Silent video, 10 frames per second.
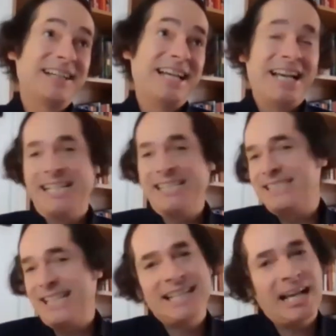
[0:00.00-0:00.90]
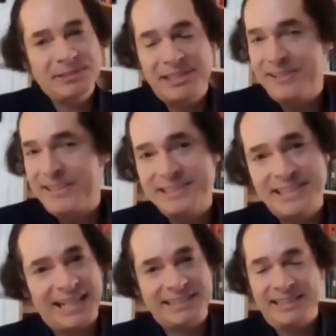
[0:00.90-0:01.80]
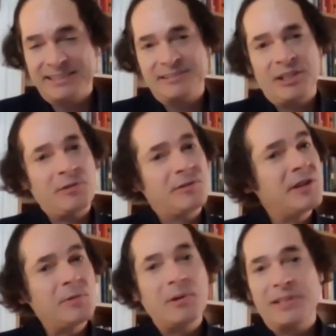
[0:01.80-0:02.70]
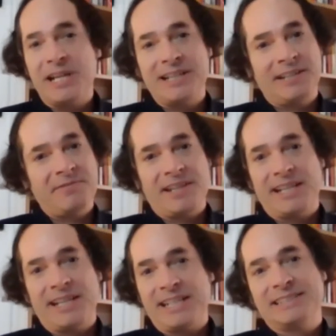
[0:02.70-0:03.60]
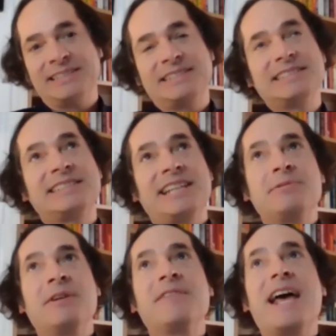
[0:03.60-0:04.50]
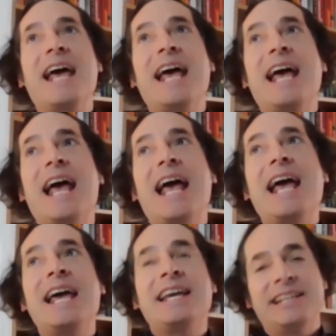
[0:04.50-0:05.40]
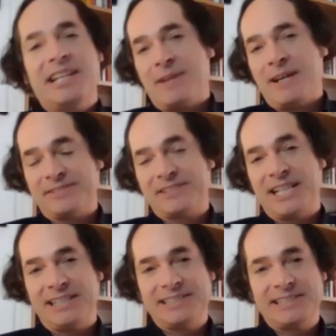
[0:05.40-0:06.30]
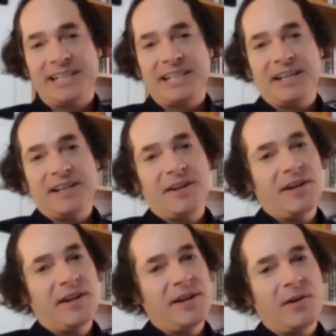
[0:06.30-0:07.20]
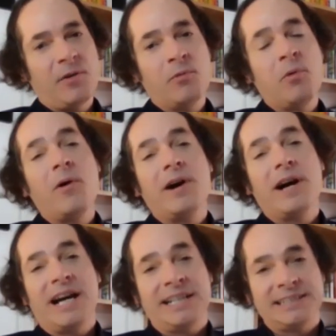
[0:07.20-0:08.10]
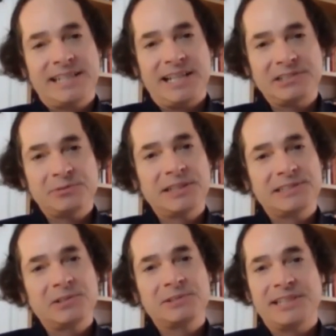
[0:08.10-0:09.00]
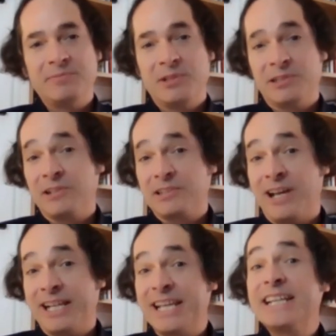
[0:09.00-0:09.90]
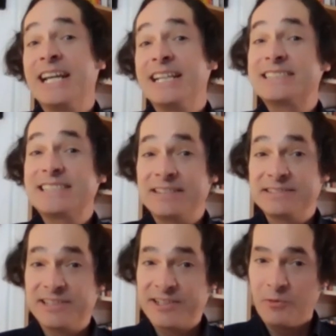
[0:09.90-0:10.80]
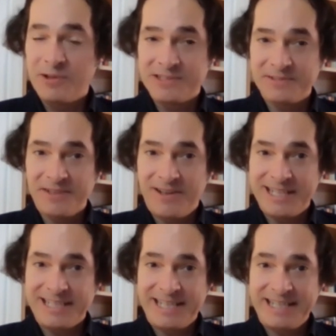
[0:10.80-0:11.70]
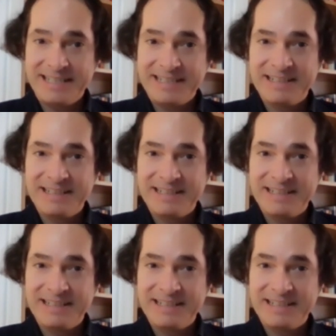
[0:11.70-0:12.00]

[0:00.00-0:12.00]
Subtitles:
it's absolute conjecture. Nobody, I don't think, can say with any amount of certainty what an international consortium would look like. It sounds like a wonderful idea,